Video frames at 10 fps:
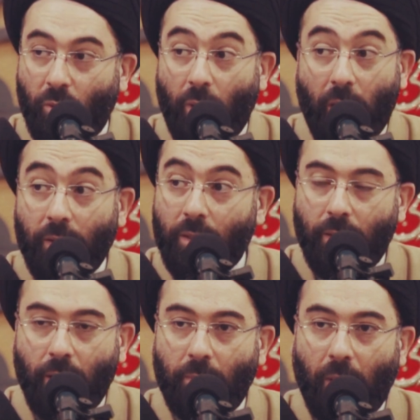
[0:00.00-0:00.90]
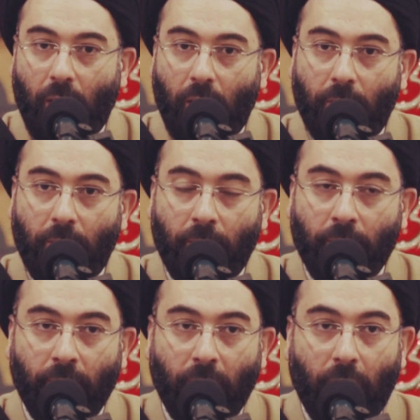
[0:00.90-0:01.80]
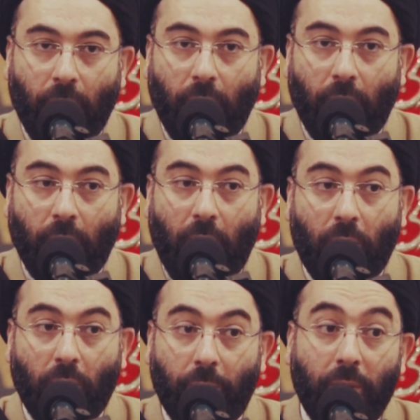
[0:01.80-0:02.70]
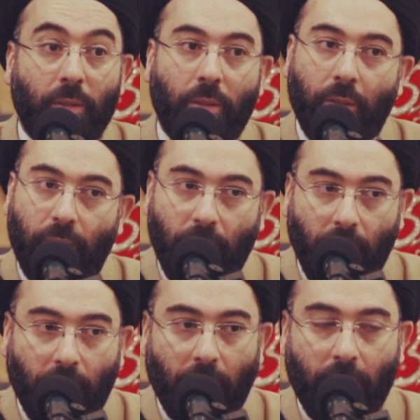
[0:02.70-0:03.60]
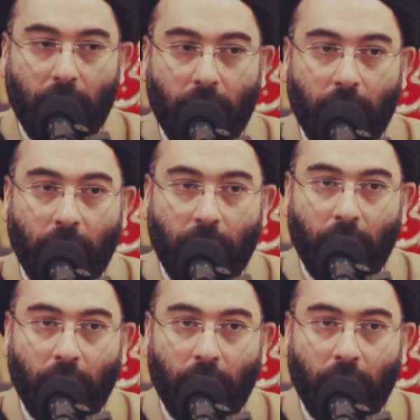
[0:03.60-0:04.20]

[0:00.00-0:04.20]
Where is the Imam in our business dealings?